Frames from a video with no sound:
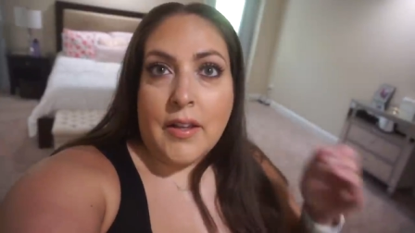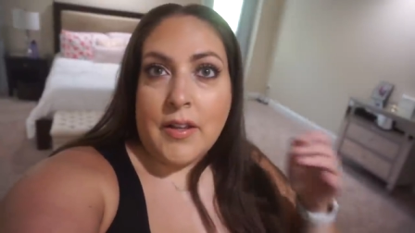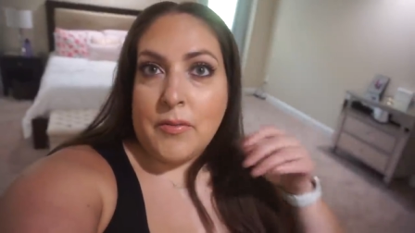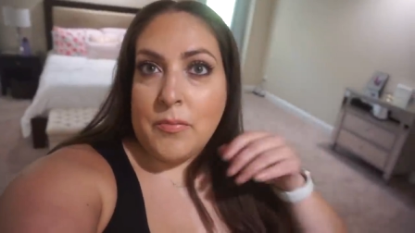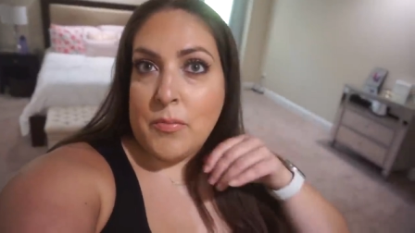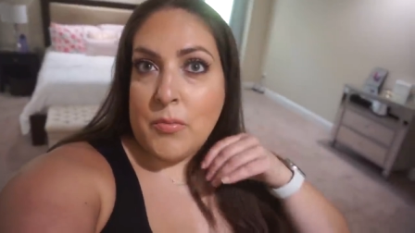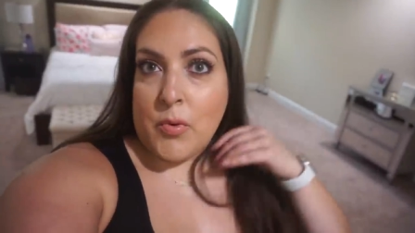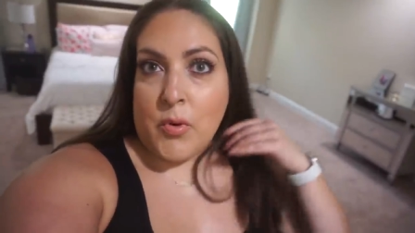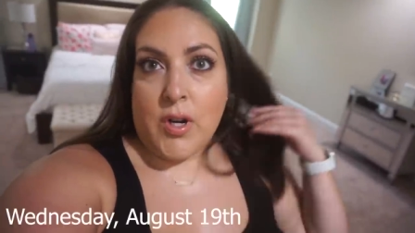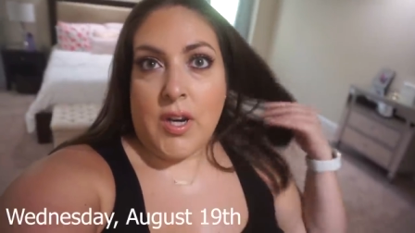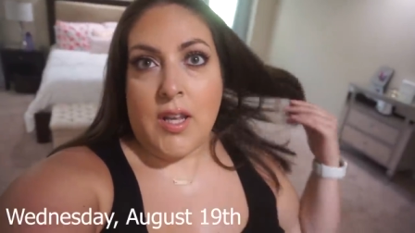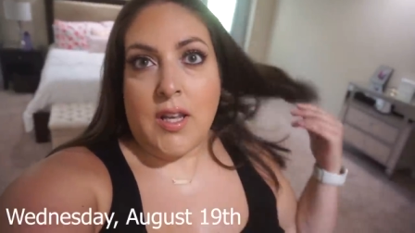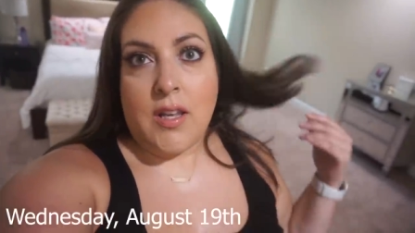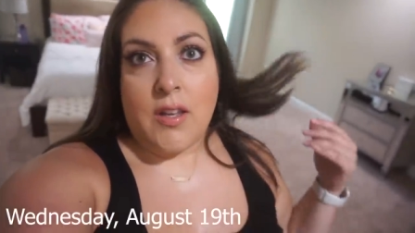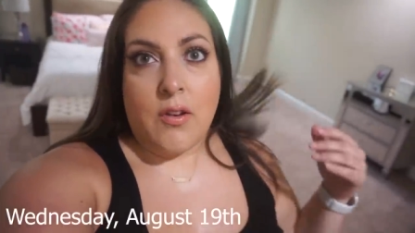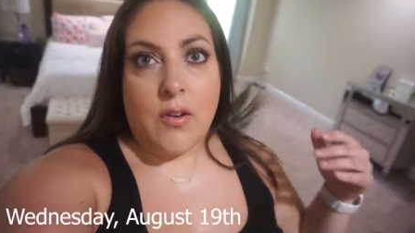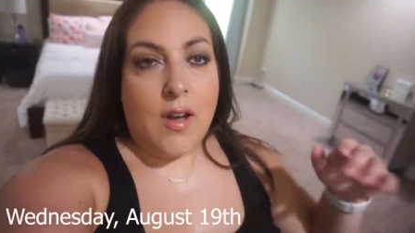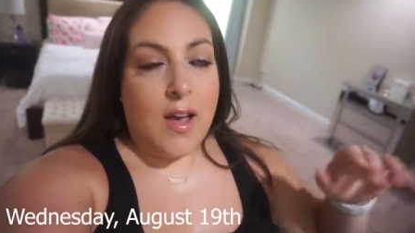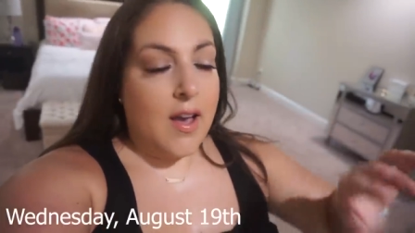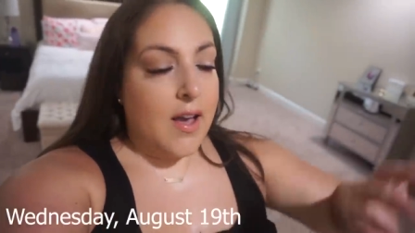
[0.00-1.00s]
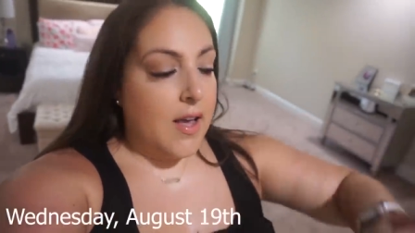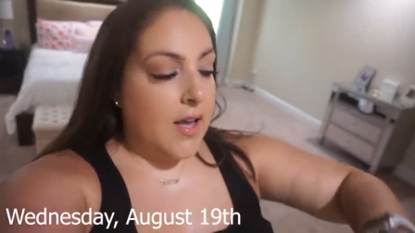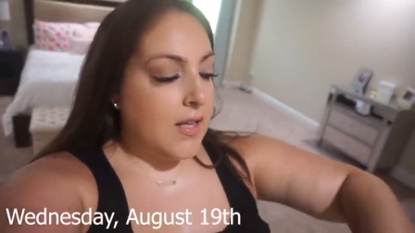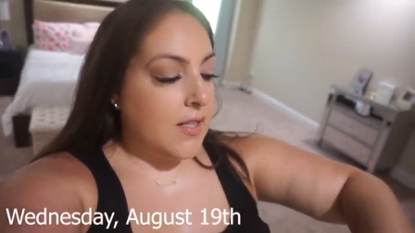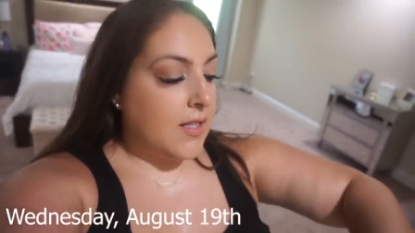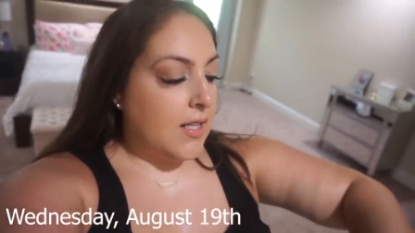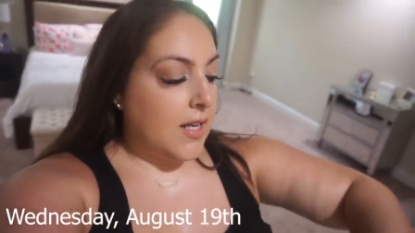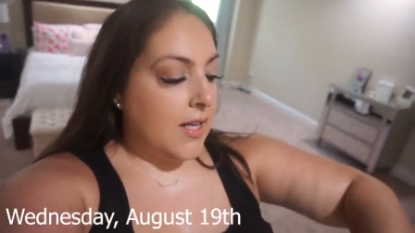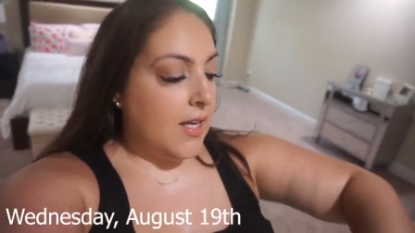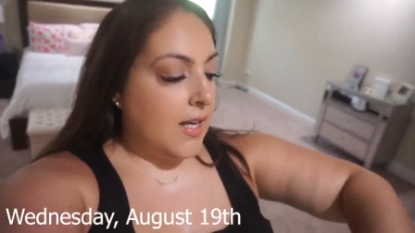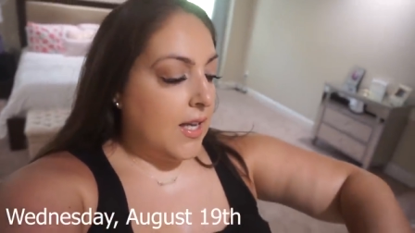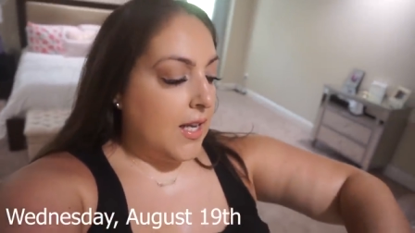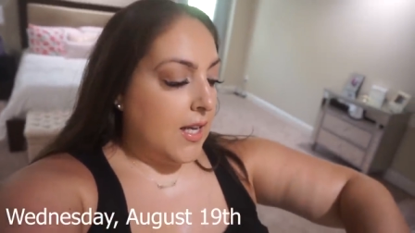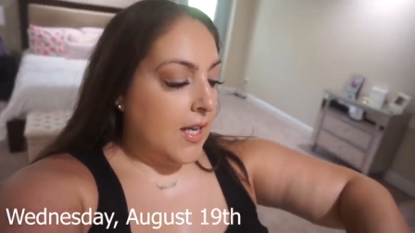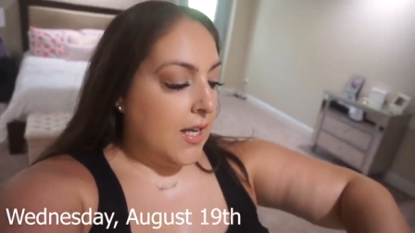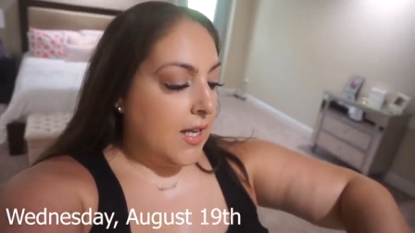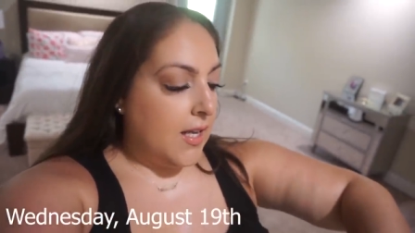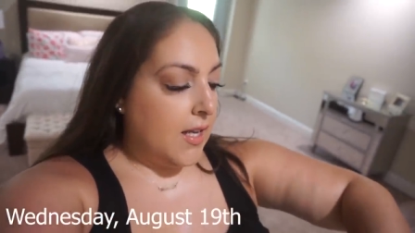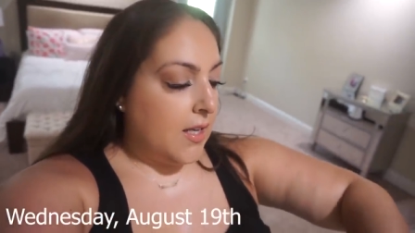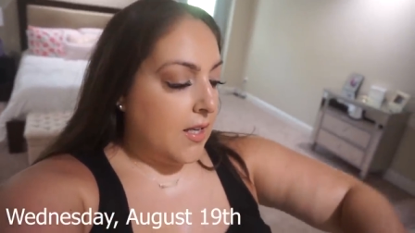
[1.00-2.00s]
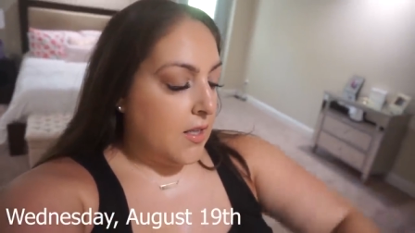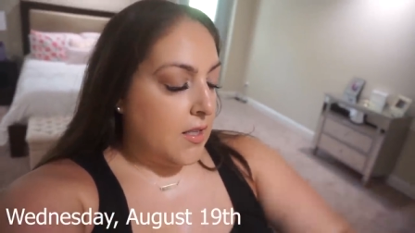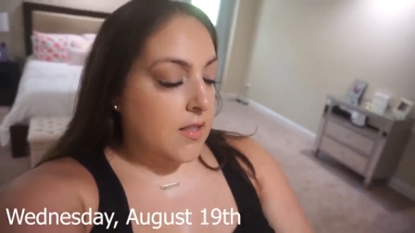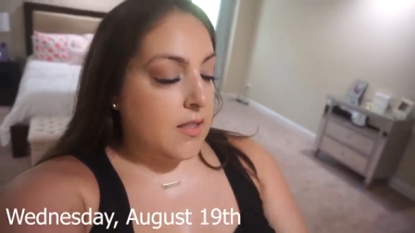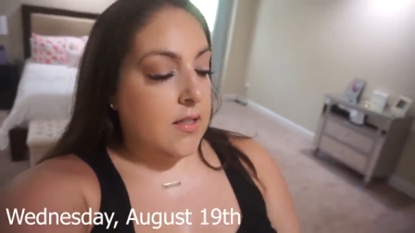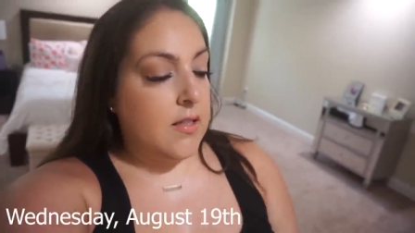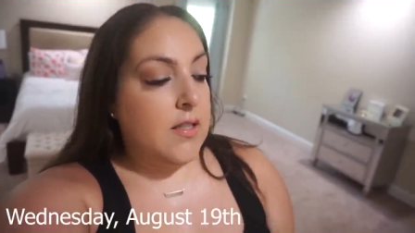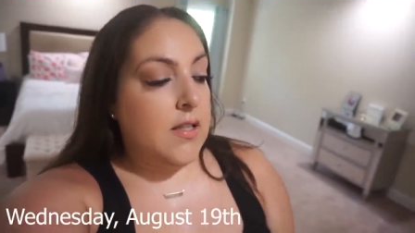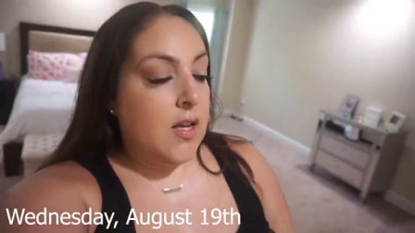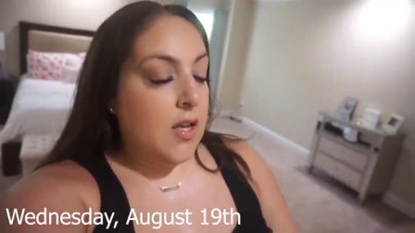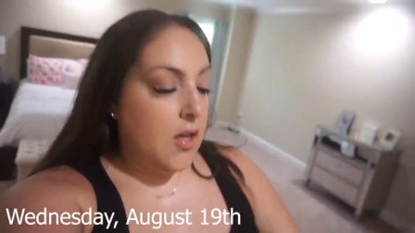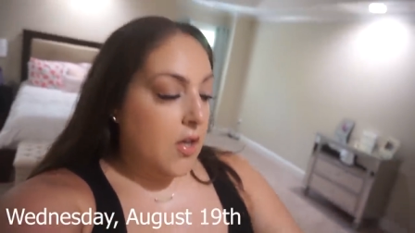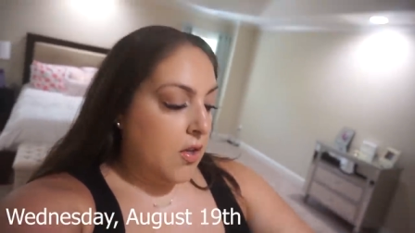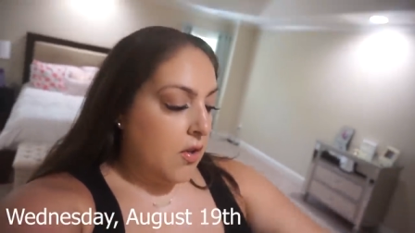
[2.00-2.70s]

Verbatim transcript: Good morning, you guys. It is